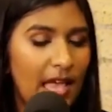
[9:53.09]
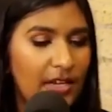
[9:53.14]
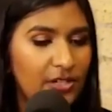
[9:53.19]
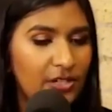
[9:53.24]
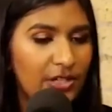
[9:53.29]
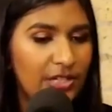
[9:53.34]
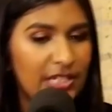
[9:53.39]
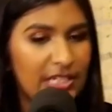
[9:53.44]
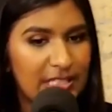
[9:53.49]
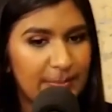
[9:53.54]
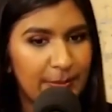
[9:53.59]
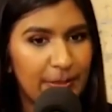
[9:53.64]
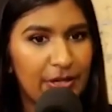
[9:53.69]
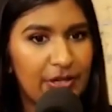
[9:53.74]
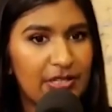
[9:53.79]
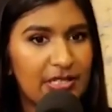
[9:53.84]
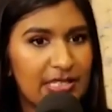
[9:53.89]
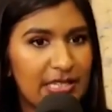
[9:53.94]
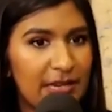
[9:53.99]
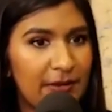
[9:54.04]
And you can
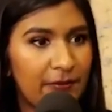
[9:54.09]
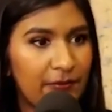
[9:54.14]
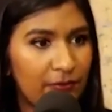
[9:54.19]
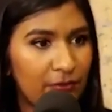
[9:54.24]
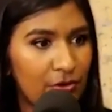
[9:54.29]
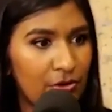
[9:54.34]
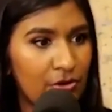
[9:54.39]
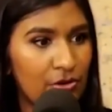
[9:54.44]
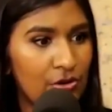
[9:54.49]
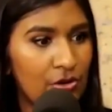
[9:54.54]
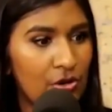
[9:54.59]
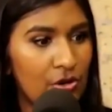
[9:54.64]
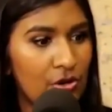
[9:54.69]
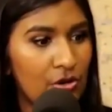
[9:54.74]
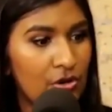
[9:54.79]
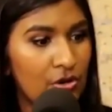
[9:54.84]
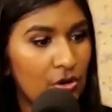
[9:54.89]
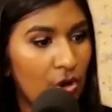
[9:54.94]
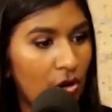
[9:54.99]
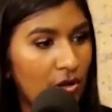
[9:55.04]
experience it through
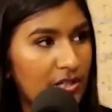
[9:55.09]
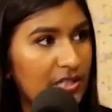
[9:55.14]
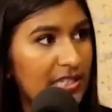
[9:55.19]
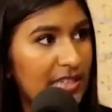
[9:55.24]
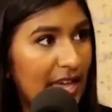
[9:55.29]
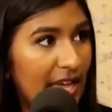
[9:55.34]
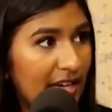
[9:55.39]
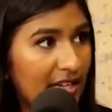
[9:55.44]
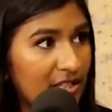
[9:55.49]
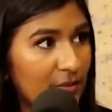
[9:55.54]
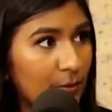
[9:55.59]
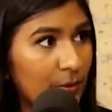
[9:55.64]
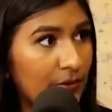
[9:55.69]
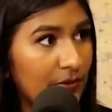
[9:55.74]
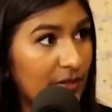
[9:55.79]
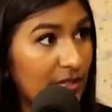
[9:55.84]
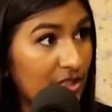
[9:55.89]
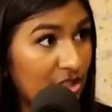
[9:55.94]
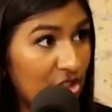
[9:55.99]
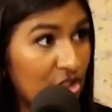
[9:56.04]
contact
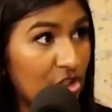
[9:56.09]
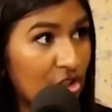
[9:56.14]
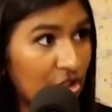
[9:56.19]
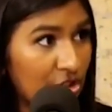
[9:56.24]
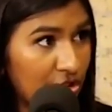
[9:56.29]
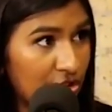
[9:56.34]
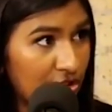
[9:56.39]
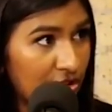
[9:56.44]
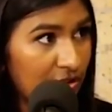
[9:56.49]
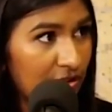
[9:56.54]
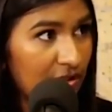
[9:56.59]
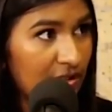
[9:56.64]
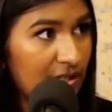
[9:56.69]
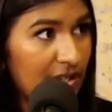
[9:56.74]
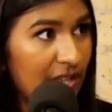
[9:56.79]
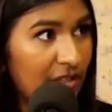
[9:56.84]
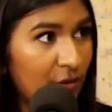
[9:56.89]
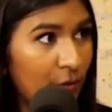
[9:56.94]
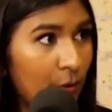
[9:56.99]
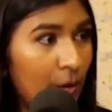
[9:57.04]
with
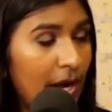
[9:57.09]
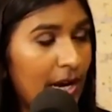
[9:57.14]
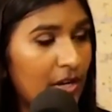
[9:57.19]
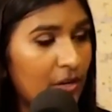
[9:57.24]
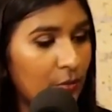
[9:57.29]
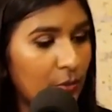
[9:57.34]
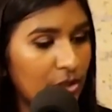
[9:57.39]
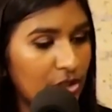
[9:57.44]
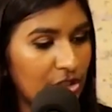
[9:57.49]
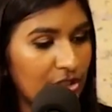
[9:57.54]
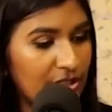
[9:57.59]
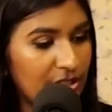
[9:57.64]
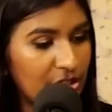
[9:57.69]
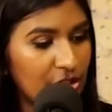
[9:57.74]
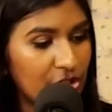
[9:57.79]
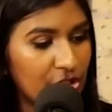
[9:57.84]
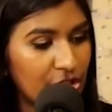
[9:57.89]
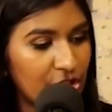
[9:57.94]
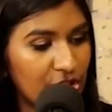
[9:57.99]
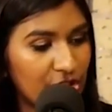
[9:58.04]
institutions and the way in which
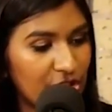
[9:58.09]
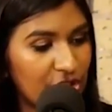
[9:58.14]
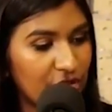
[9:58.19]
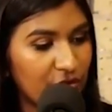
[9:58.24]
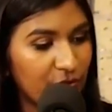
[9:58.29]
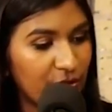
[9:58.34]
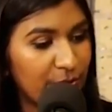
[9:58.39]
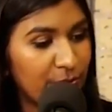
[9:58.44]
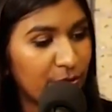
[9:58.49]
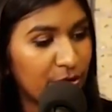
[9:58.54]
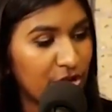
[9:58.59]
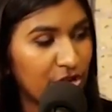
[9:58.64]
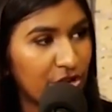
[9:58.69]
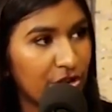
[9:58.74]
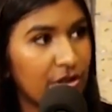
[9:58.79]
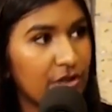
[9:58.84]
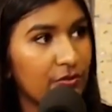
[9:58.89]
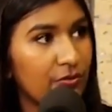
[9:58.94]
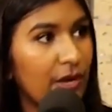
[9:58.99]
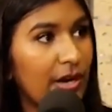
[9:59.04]
institutions
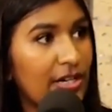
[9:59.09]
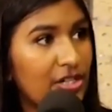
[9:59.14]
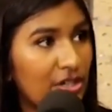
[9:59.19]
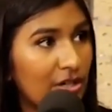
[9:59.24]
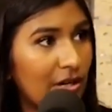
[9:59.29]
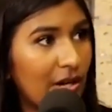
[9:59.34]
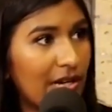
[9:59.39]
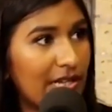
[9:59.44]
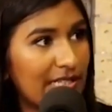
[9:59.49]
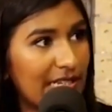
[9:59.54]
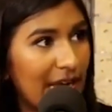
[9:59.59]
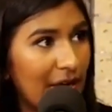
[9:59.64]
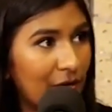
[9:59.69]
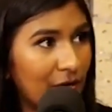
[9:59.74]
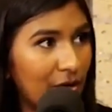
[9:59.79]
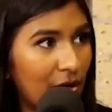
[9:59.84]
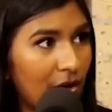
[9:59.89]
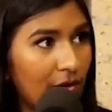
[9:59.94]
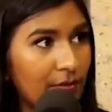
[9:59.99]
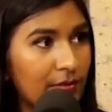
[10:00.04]
reproduce racialized
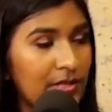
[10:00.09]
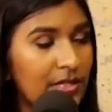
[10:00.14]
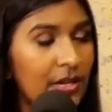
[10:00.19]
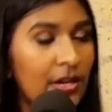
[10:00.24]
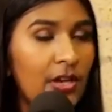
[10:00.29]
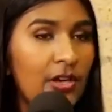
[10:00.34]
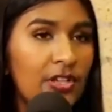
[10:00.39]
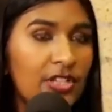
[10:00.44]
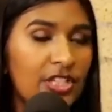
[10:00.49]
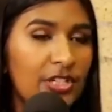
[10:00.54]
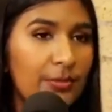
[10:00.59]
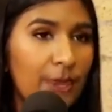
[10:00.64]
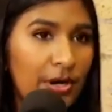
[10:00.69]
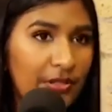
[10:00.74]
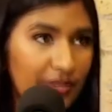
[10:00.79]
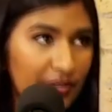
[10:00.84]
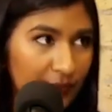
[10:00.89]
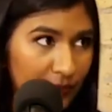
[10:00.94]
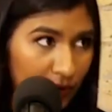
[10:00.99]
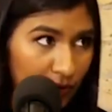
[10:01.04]
outcomes. So you
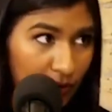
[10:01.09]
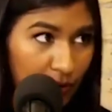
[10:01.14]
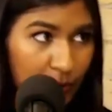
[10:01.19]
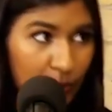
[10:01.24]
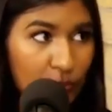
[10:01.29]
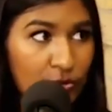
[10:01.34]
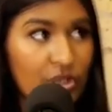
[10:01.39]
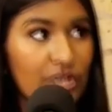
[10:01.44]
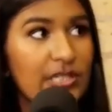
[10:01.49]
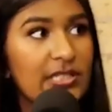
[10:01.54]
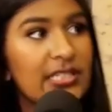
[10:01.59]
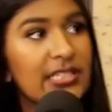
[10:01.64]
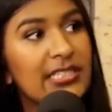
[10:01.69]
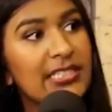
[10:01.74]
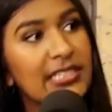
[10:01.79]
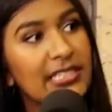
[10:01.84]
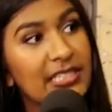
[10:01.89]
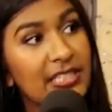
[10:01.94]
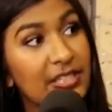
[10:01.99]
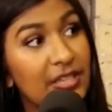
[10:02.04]
might think of the criminal justice
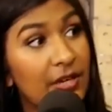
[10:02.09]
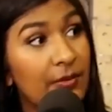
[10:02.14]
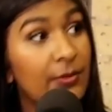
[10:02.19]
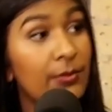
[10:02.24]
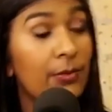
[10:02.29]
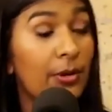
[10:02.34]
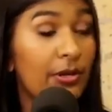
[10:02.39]
system,